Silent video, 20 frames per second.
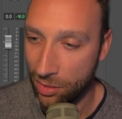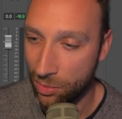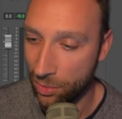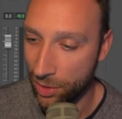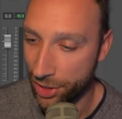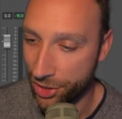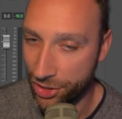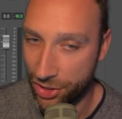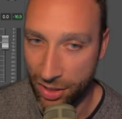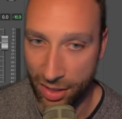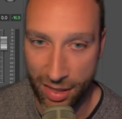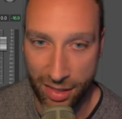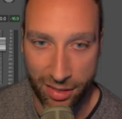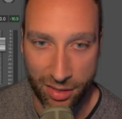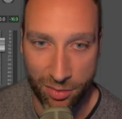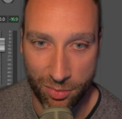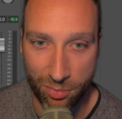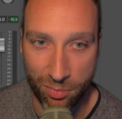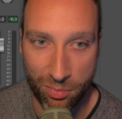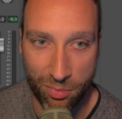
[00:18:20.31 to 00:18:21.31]
which
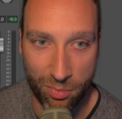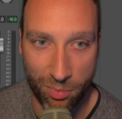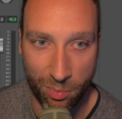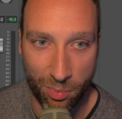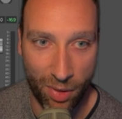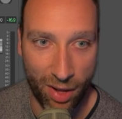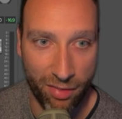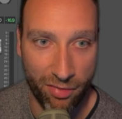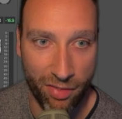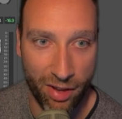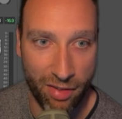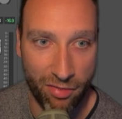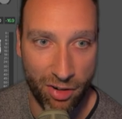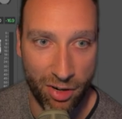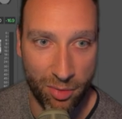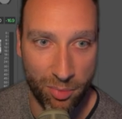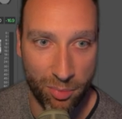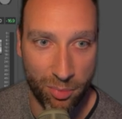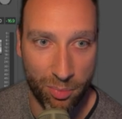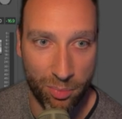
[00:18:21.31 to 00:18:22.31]
is my
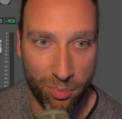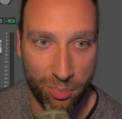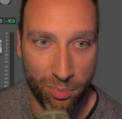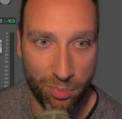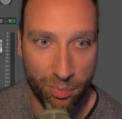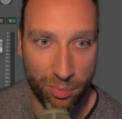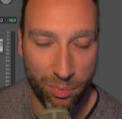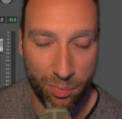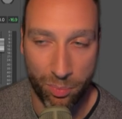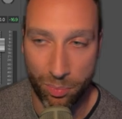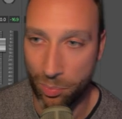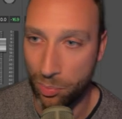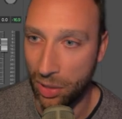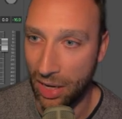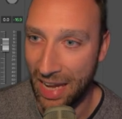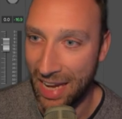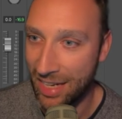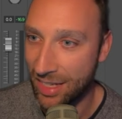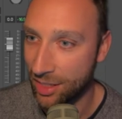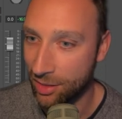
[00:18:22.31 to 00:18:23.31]
favorite
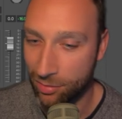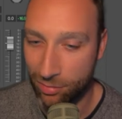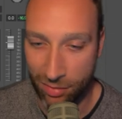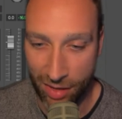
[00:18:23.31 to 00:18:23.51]
plate.